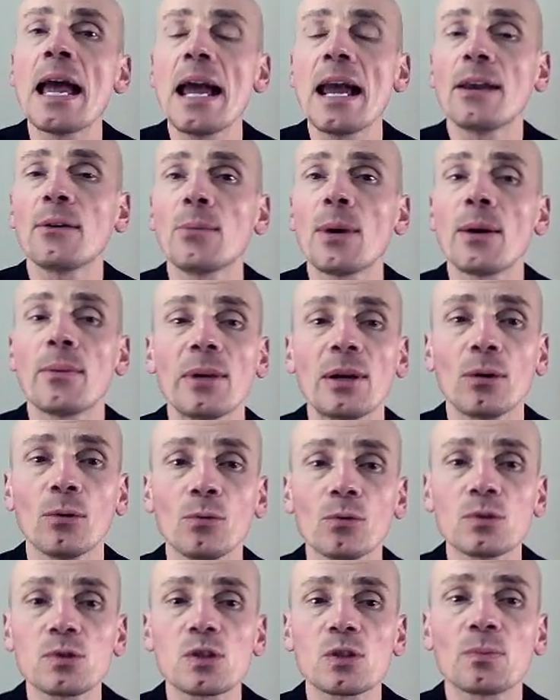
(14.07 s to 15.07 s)
and where we
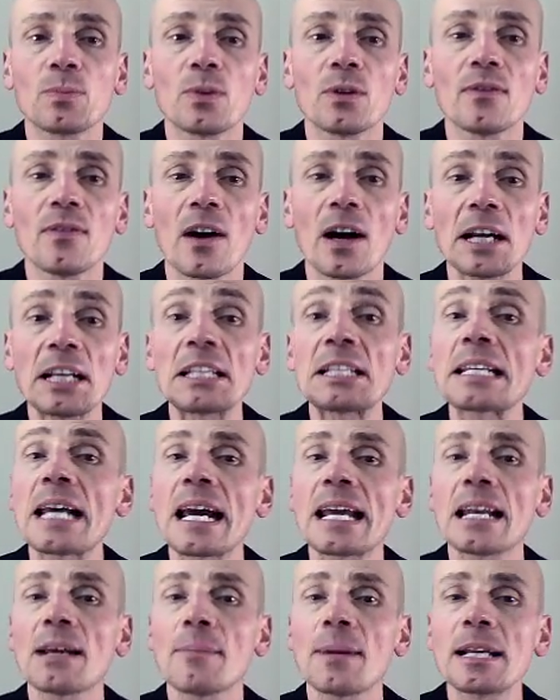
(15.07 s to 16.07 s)
also provide
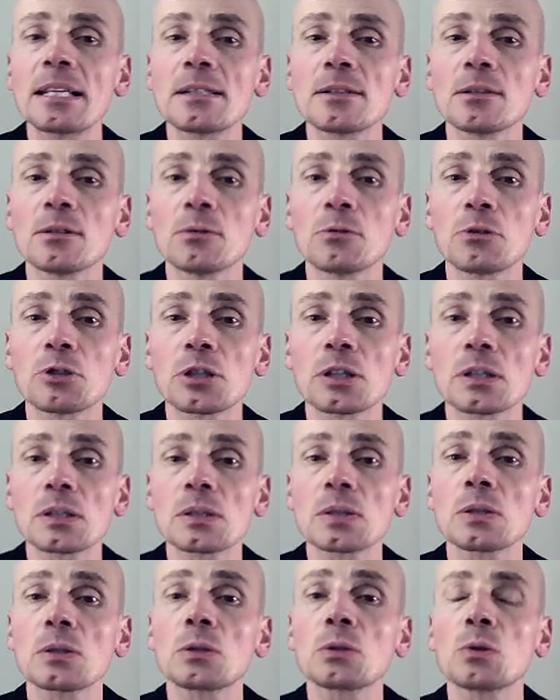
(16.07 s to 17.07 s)
tailor-made
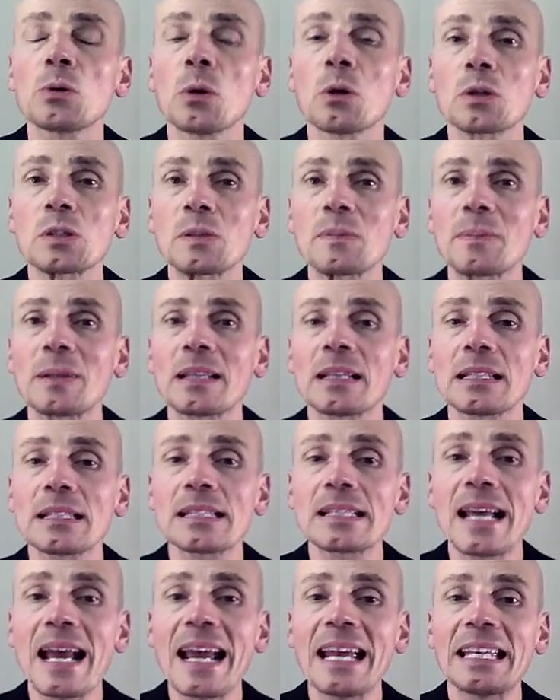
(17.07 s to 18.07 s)
solutions to
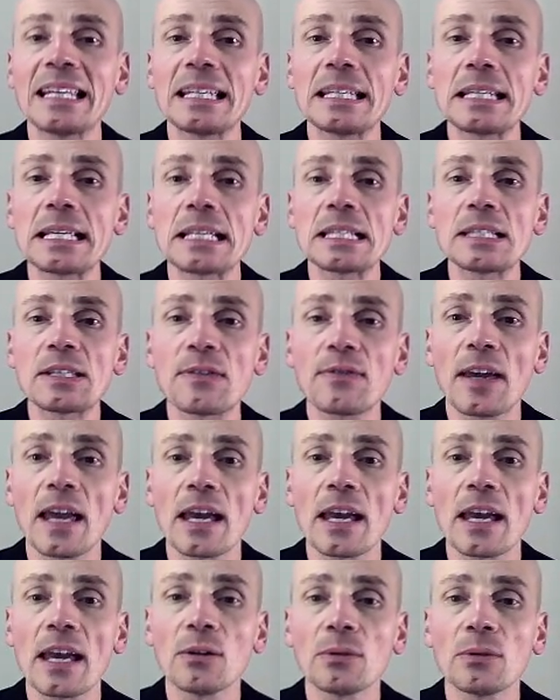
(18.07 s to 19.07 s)
hospitals and intensive
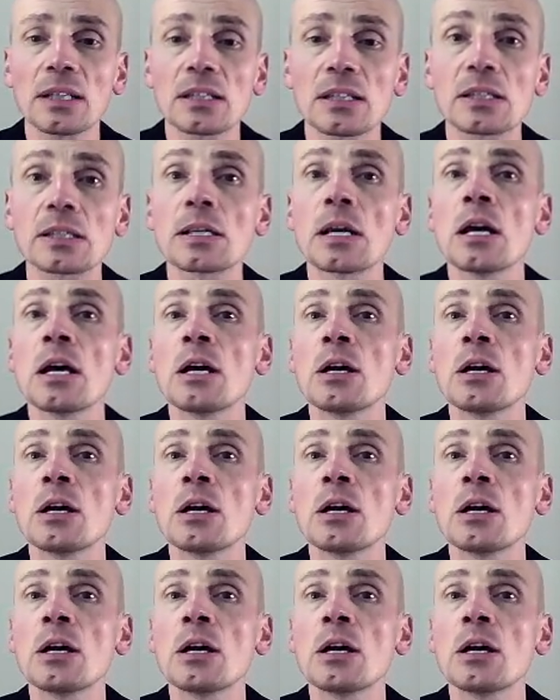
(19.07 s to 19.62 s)
care units